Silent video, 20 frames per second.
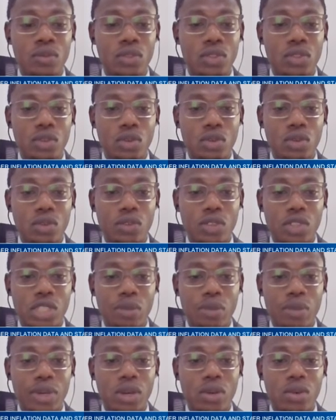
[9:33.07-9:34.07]
They look for
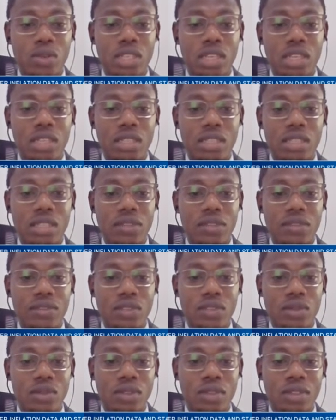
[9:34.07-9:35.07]
cheaper
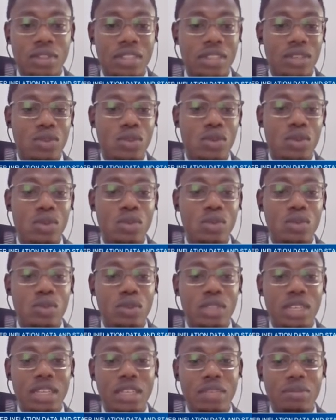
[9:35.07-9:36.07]
alternatives. The goal
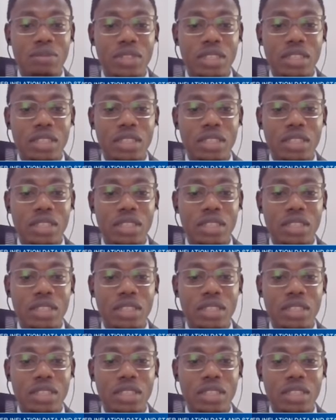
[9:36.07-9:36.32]
would then